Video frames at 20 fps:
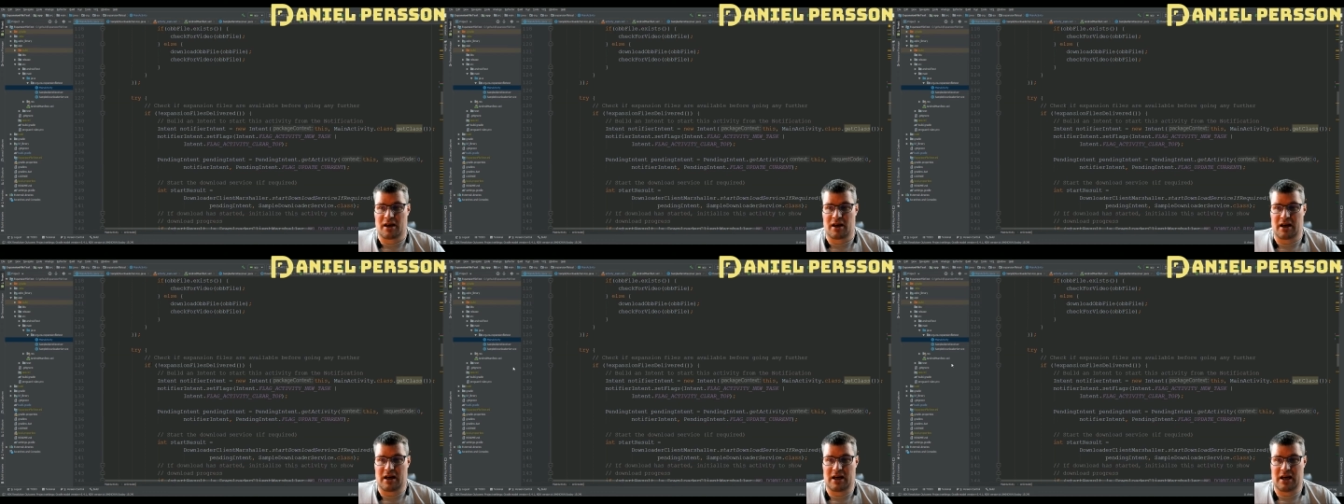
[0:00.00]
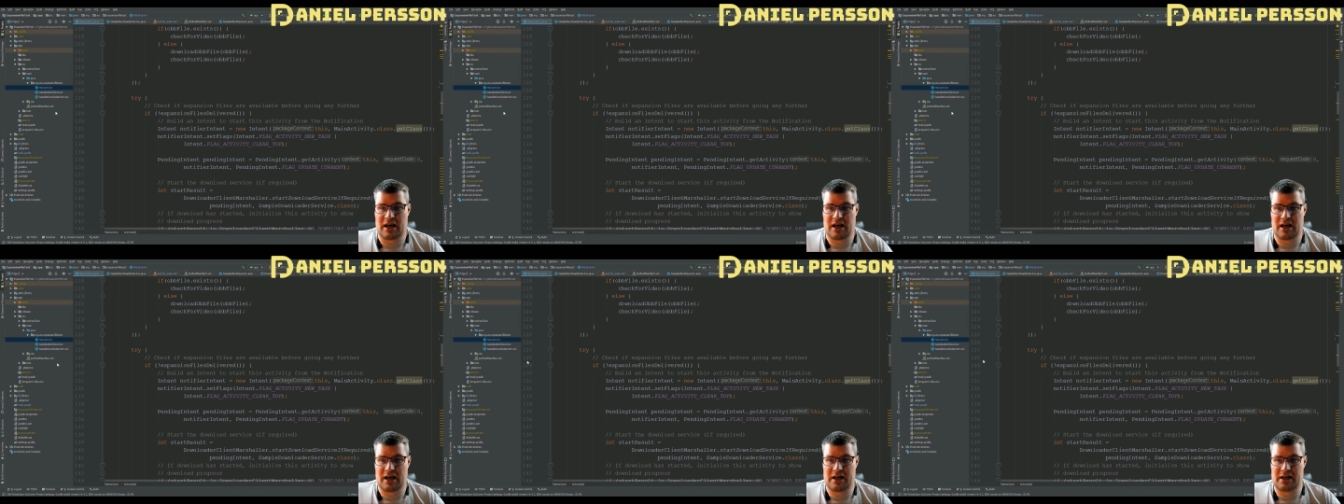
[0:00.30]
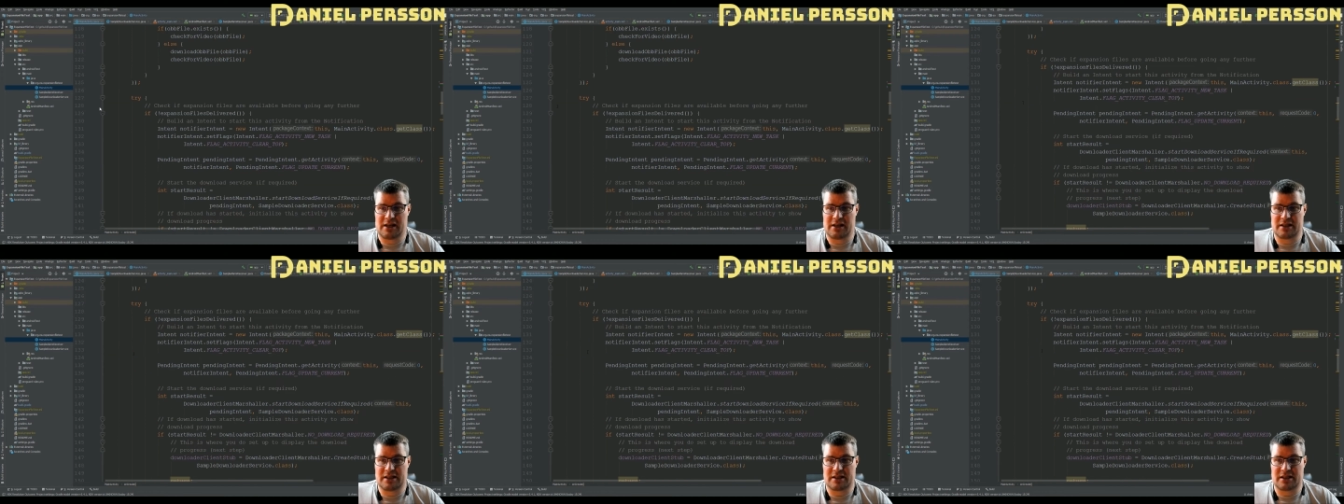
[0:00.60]

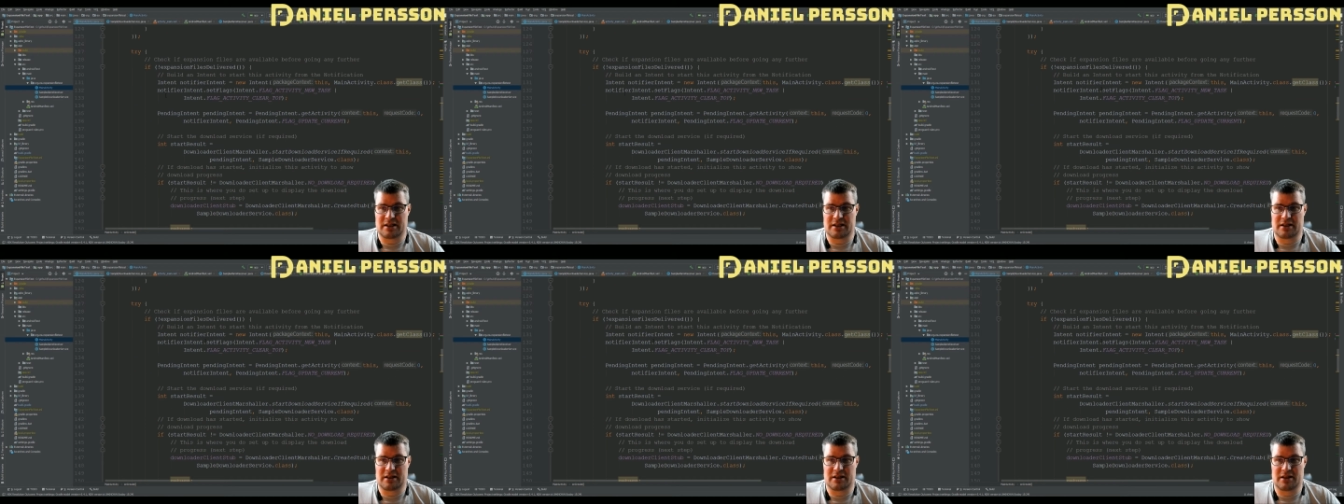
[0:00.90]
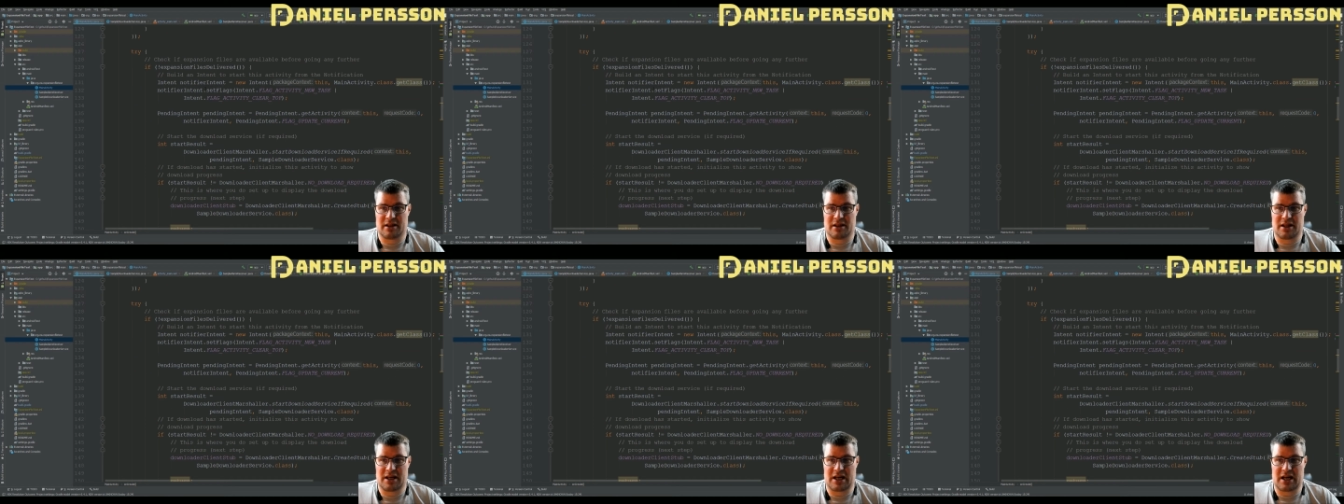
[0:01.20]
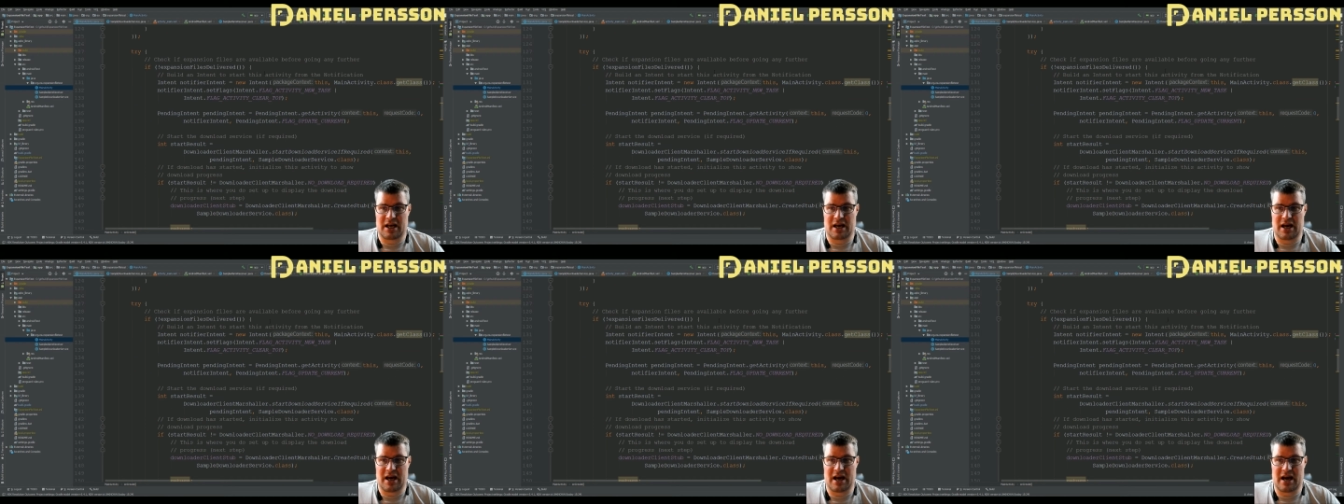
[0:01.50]
And then
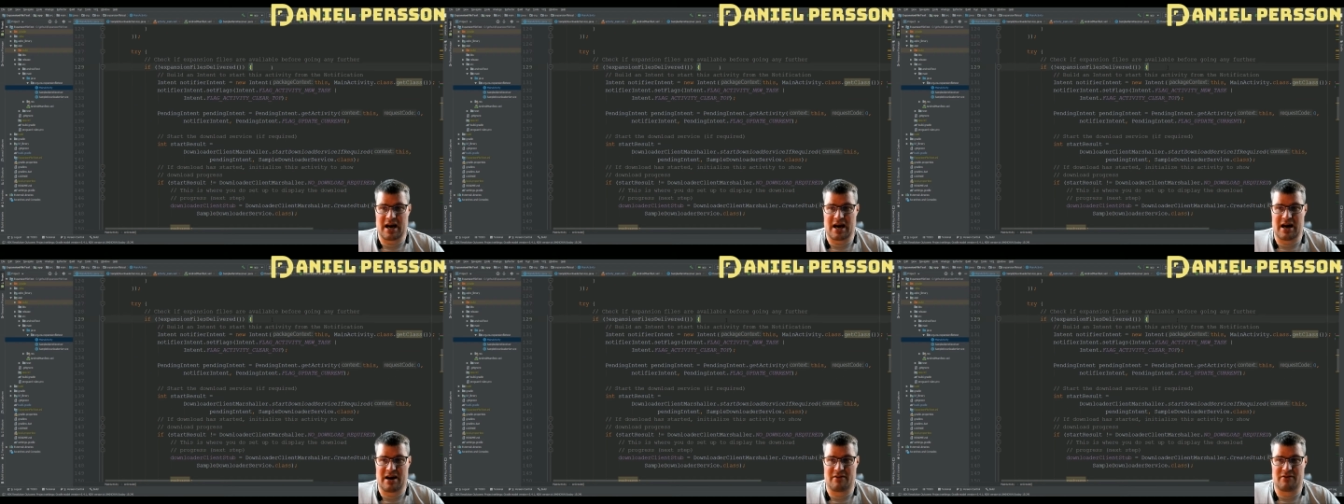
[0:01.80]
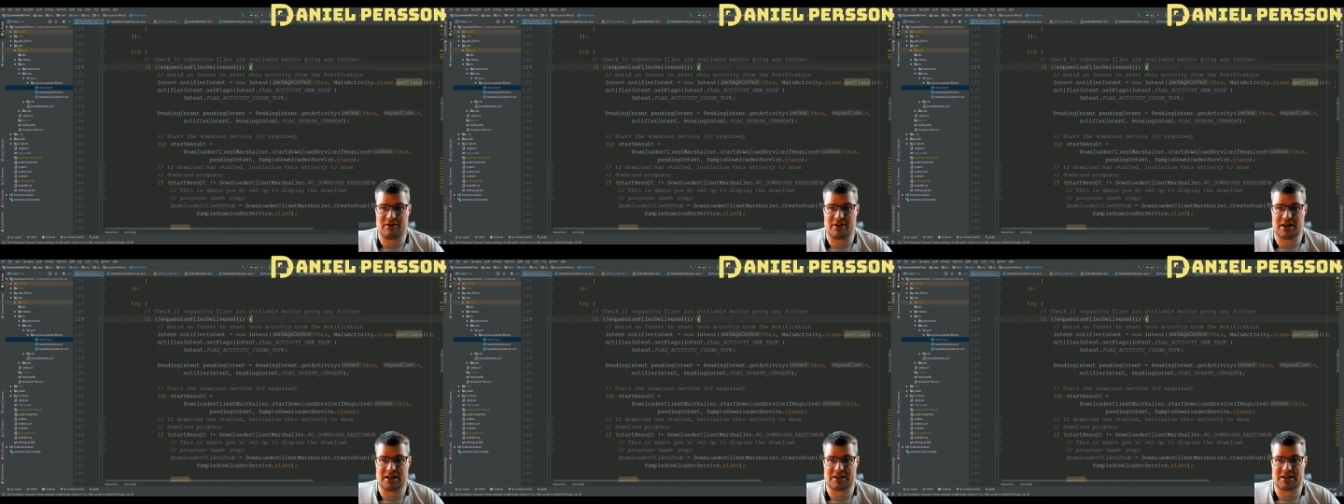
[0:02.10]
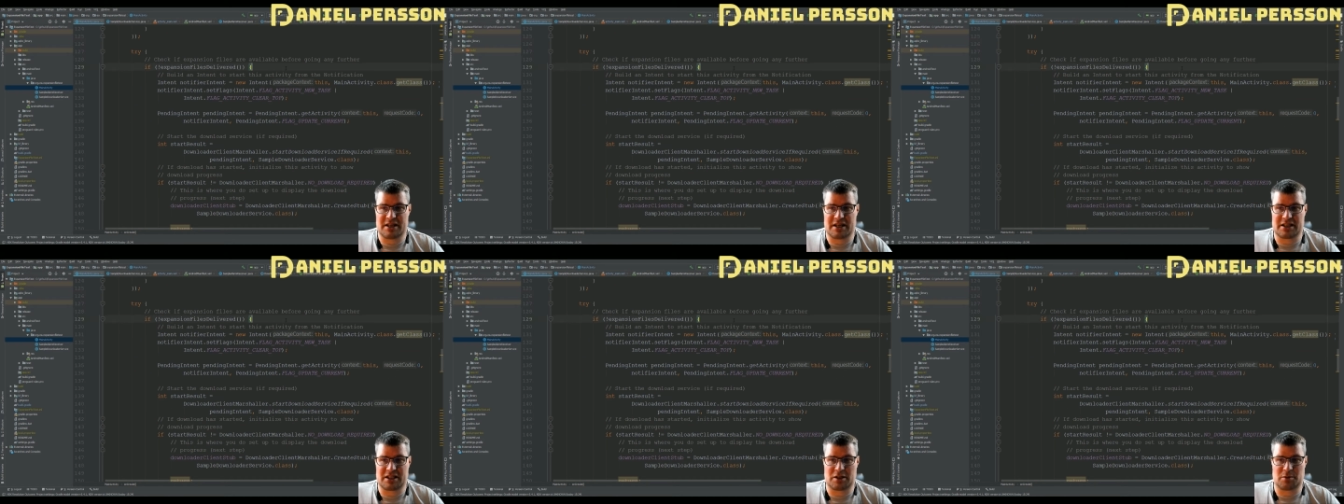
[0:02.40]
I have this
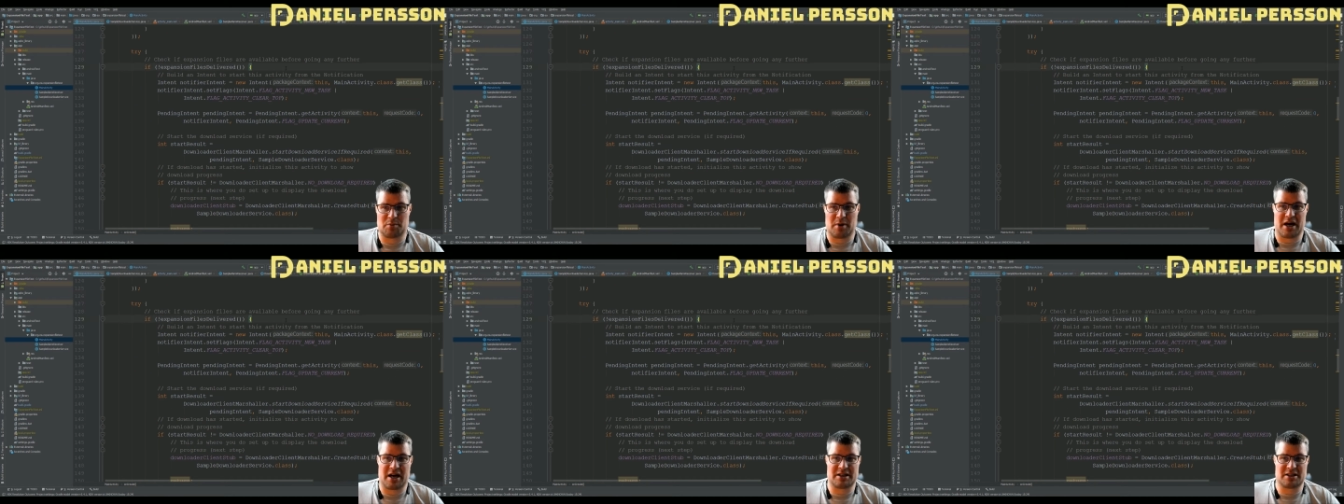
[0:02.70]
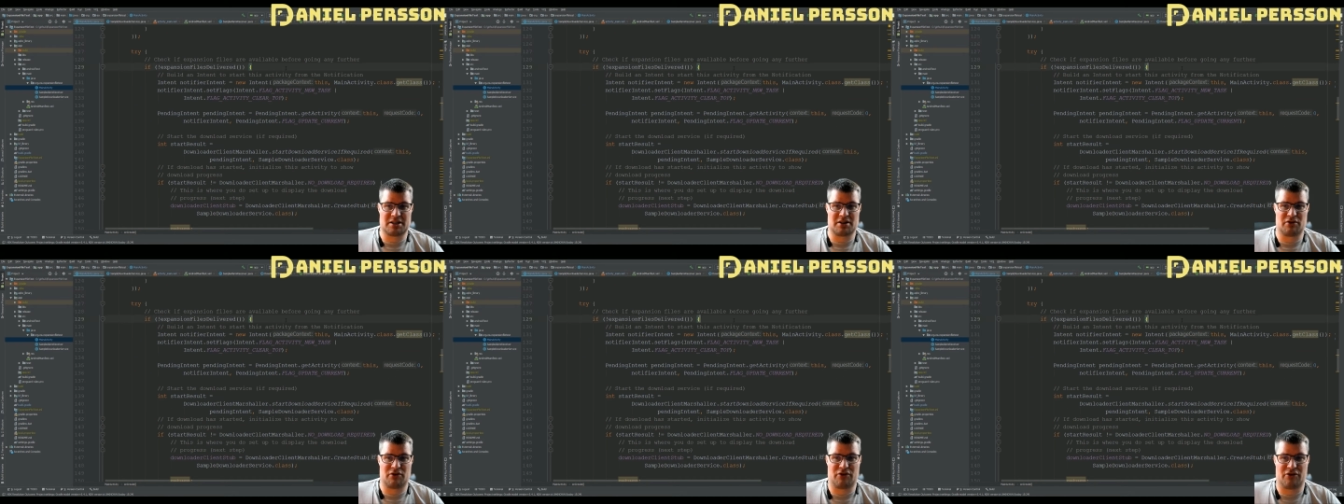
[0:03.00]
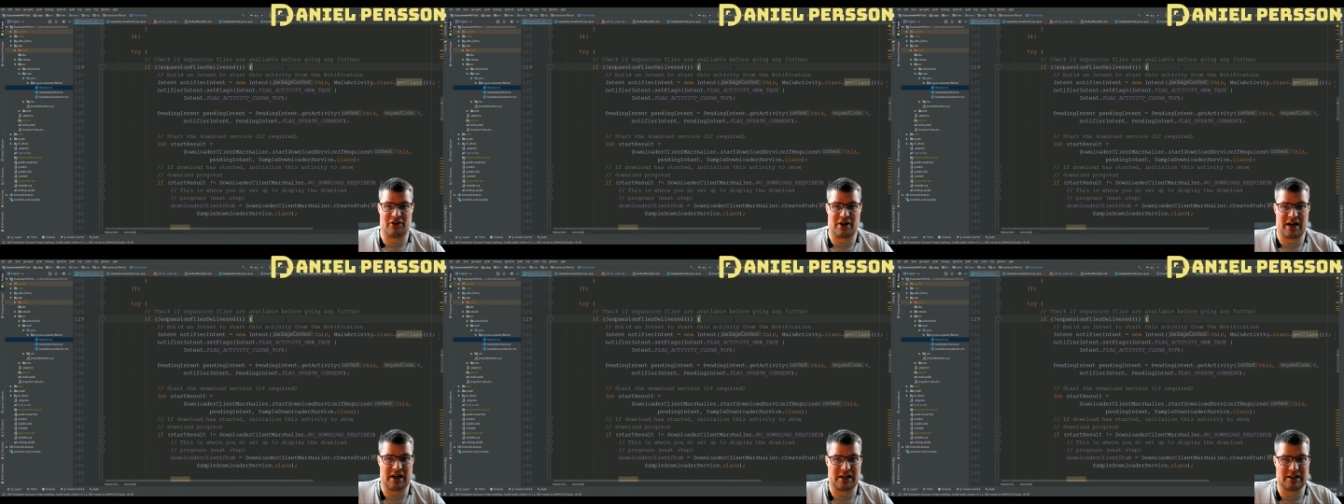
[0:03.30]
expansion
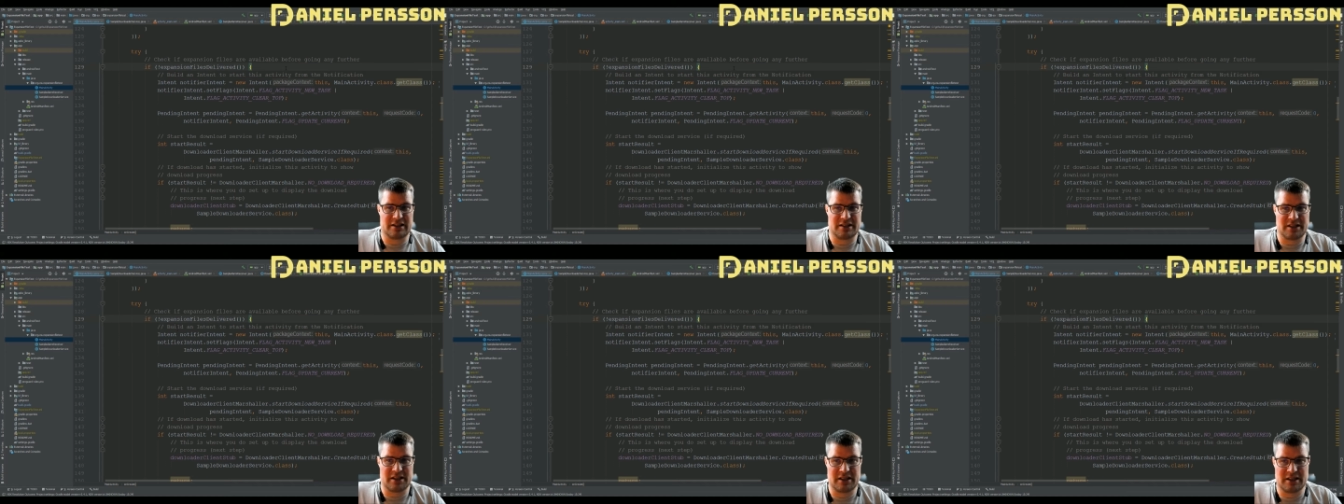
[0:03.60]
files.